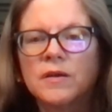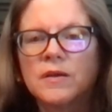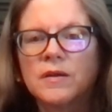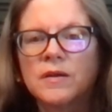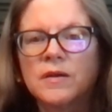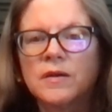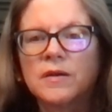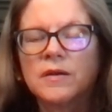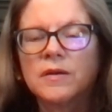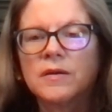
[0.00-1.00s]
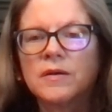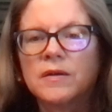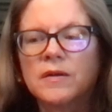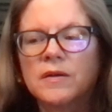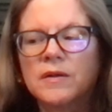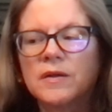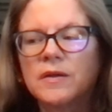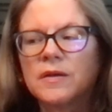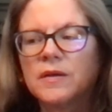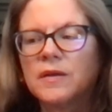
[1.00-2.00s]

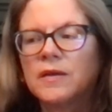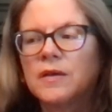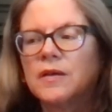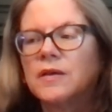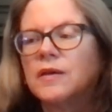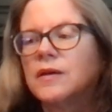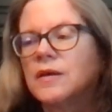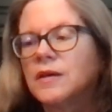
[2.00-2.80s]
[no speech]